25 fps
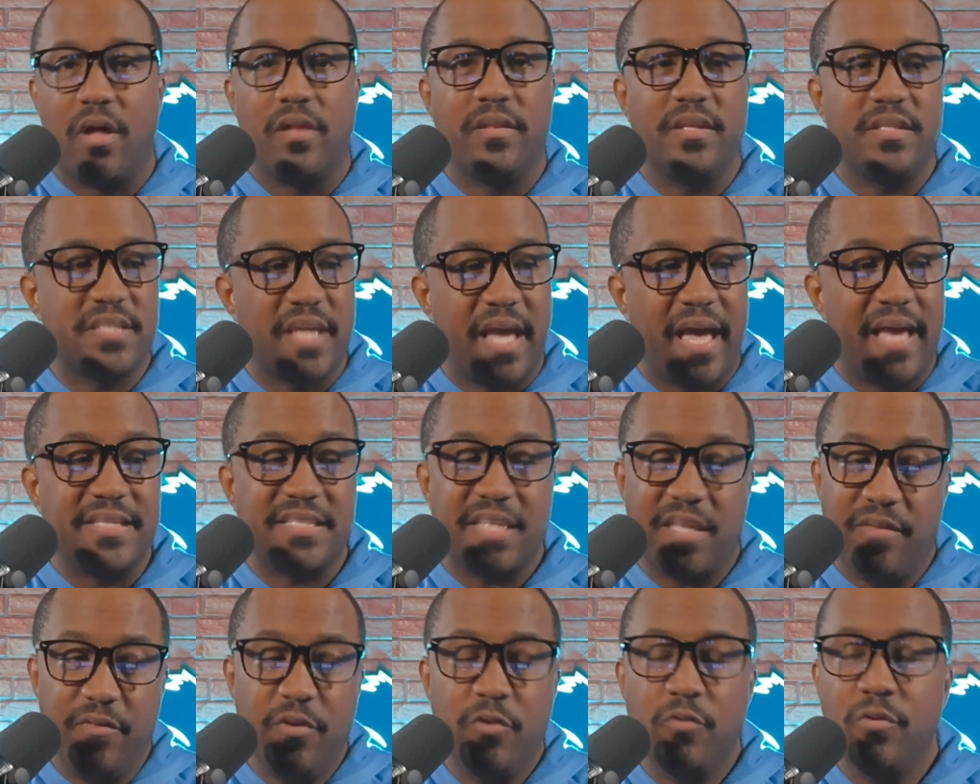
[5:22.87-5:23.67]
all these
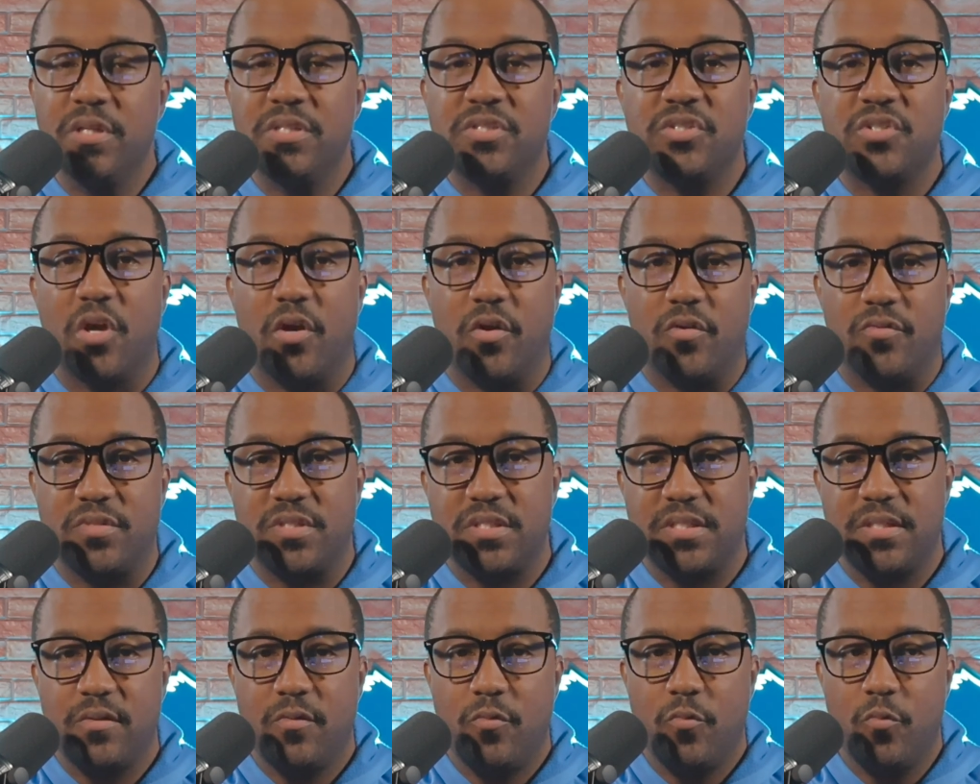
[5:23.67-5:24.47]
guys, even Chris
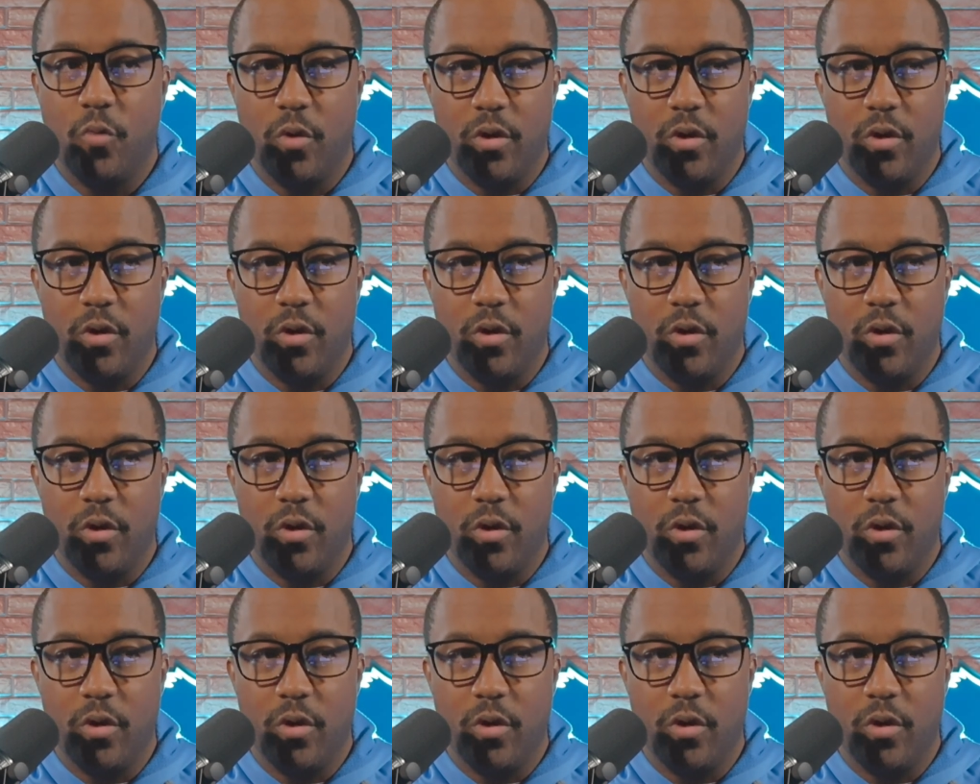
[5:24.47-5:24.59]
Jones,